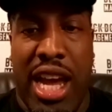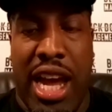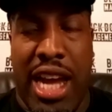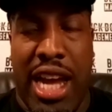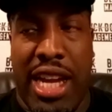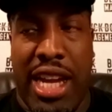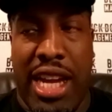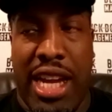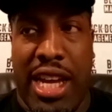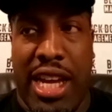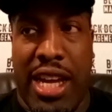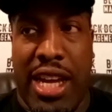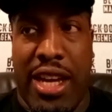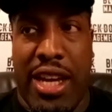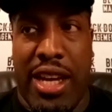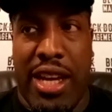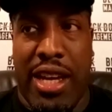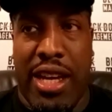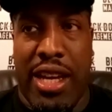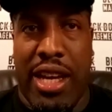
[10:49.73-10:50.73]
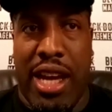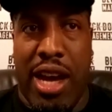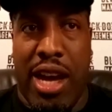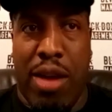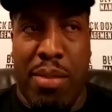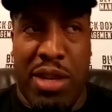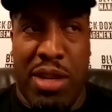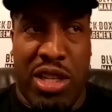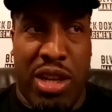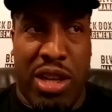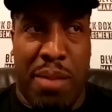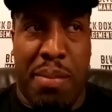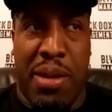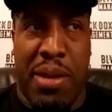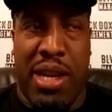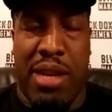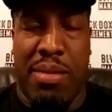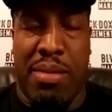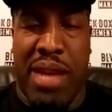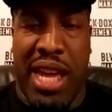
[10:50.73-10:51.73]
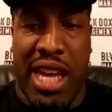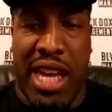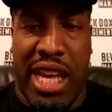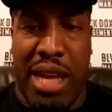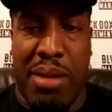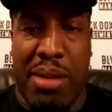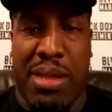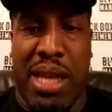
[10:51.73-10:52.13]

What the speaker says: And I'll be championing him that he keeps